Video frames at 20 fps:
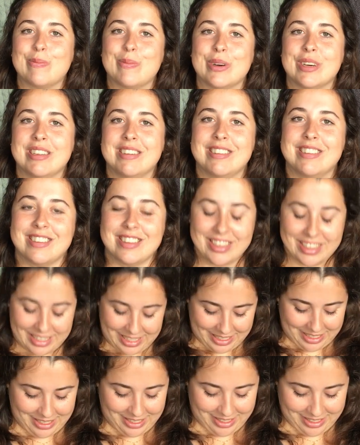but
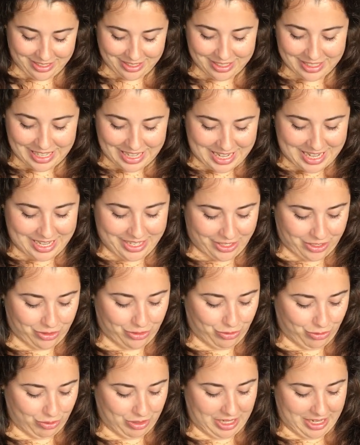I
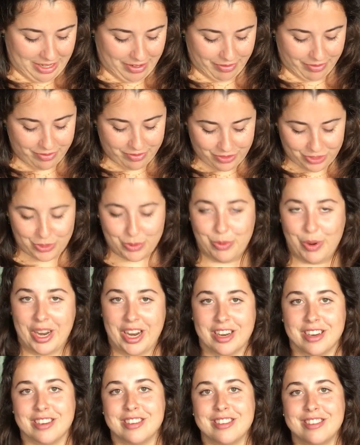do love to
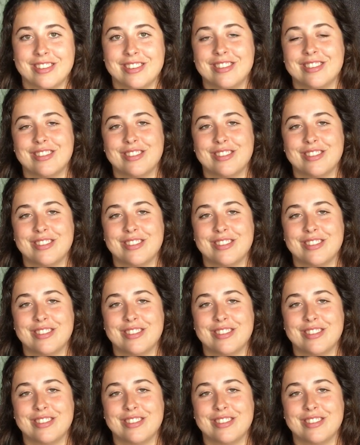wear